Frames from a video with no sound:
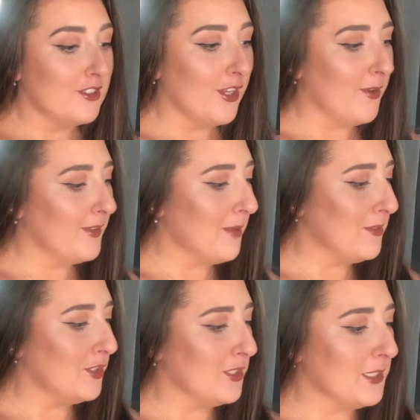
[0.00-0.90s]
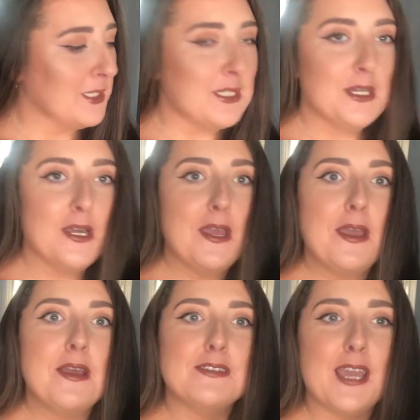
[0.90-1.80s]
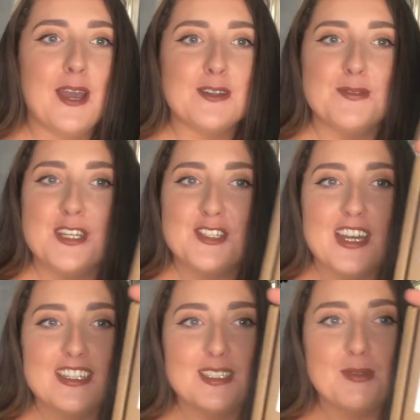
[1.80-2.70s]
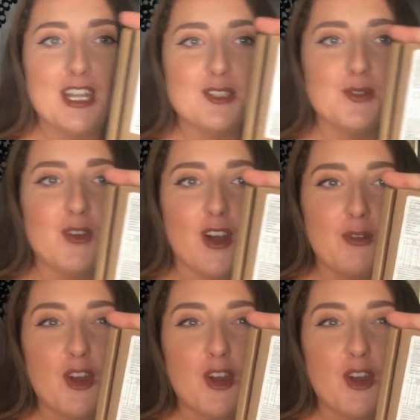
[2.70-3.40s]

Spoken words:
So let me just take out my address, but that's what we've got.